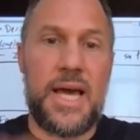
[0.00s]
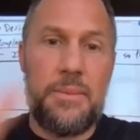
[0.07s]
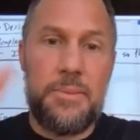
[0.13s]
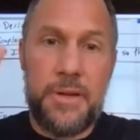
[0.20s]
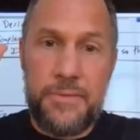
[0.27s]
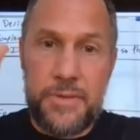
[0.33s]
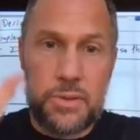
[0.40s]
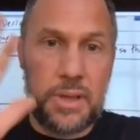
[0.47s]
How
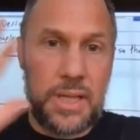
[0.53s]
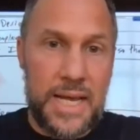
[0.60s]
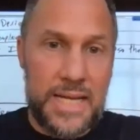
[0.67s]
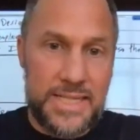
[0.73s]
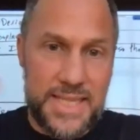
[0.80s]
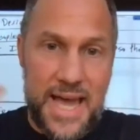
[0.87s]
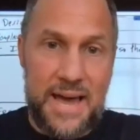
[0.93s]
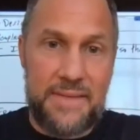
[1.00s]
many of you would
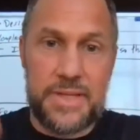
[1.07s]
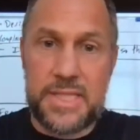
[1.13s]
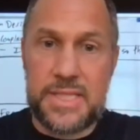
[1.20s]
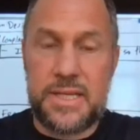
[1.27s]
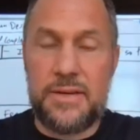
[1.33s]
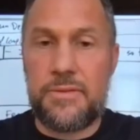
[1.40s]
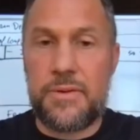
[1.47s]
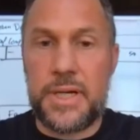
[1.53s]
like to have a
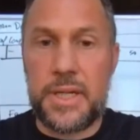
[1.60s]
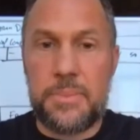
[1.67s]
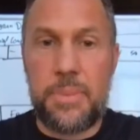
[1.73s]
self-running